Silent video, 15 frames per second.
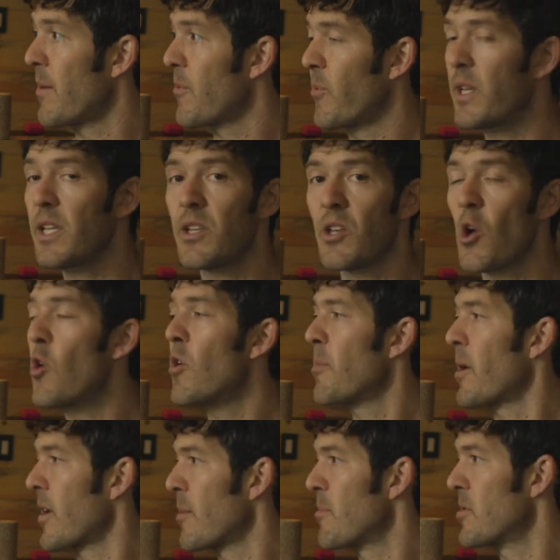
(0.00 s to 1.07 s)
we didn't know
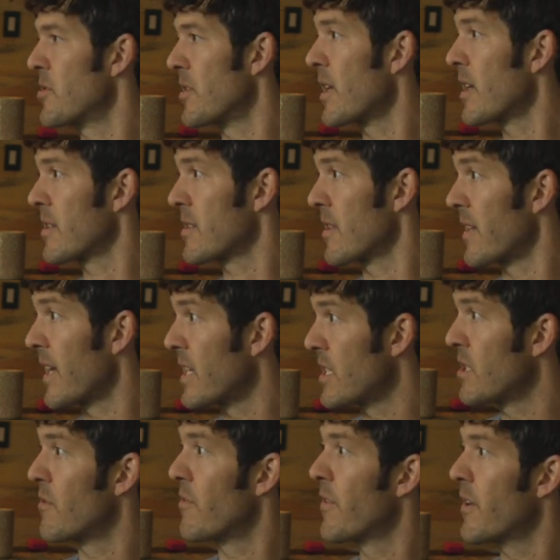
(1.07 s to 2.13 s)
about epigenetics in the
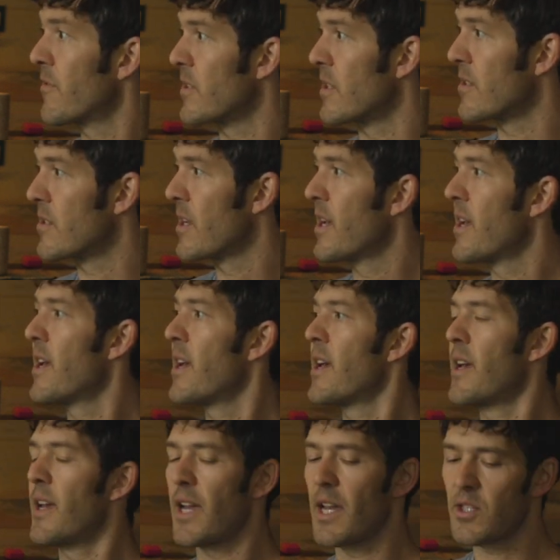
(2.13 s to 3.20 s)
1950s.
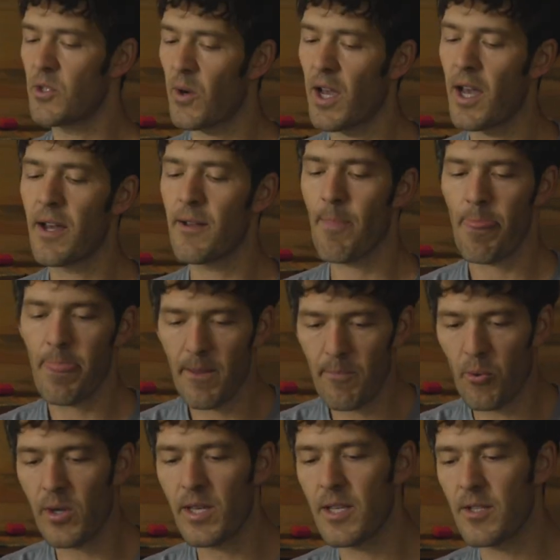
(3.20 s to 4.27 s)
And so the
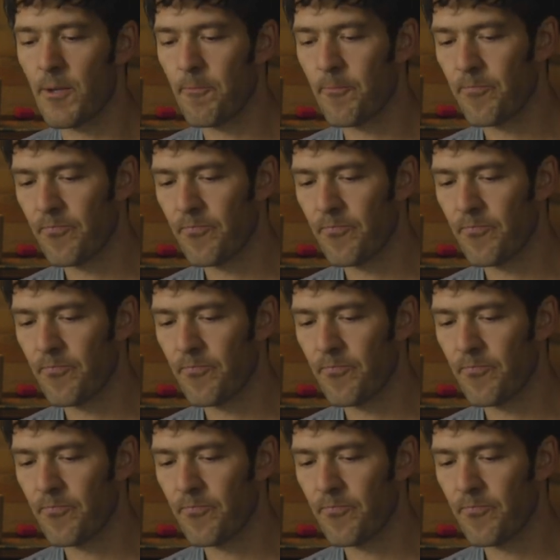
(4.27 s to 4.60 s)
point is,